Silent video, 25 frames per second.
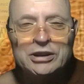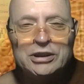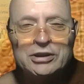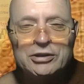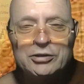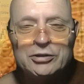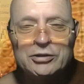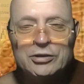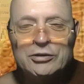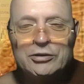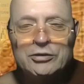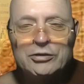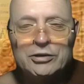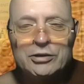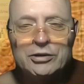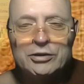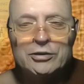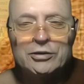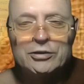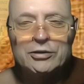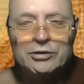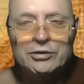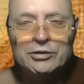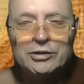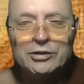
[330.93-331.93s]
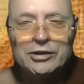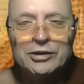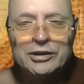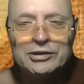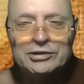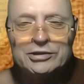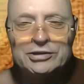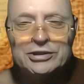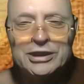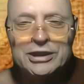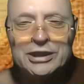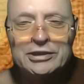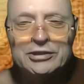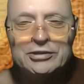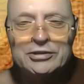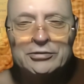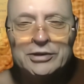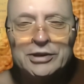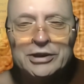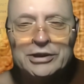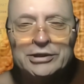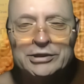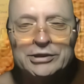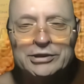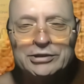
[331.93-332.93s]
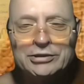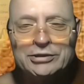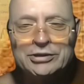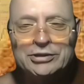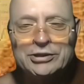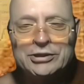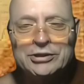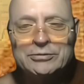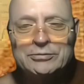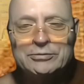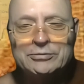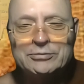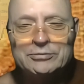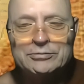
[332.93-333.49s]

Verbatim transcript: you don't know, you don't understand the relationship,